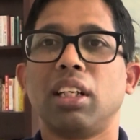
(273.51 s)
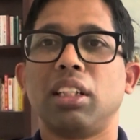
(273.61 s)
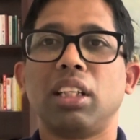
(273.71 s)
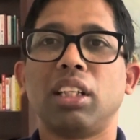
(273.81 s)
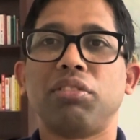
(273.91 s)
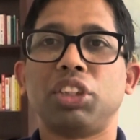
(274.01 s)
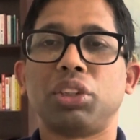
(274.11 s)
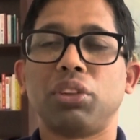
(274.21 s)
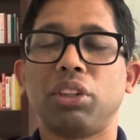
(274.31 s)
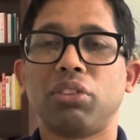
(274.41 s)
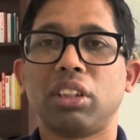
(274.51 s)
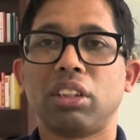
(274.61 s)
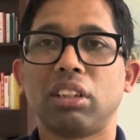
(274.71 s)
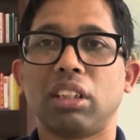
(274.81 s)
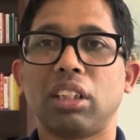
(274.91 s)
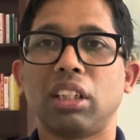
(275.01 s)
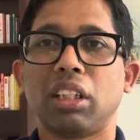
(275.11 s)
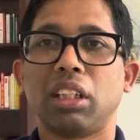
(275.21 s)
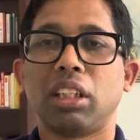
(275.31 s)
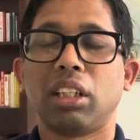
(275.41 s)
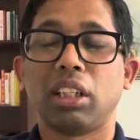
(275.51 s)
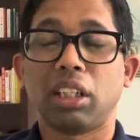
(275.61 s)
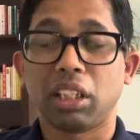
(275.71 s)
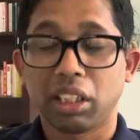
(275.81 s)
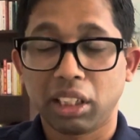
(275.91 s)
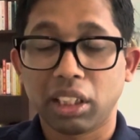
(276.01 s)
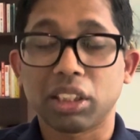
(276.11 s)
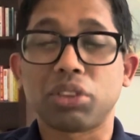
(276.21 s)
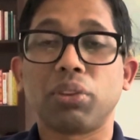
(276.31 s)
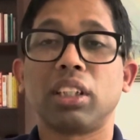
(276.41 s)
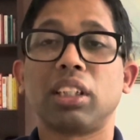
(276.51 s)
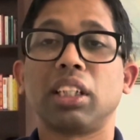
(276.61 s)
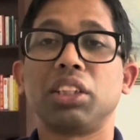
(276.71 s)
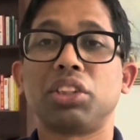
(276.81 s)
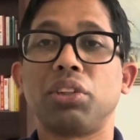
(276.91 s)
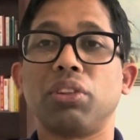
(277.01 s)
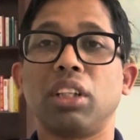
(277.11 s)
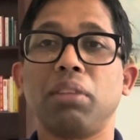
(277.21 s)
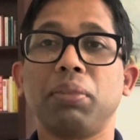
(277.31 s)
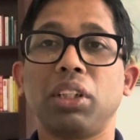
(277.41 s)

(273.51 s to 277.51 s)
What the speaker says: They have issued you an arrest warrant against your name,